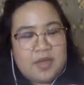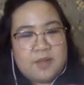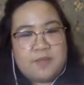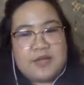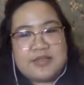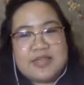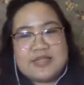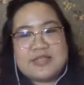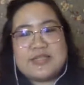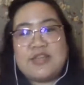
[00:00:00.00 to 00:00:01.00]
But
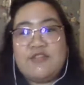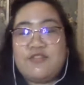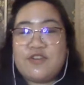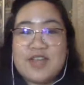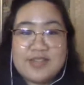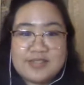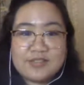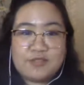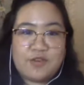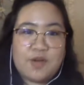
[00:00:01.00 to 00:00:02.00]
that's different
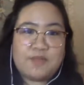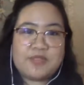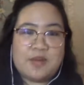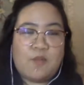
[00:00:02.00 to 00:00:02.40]
from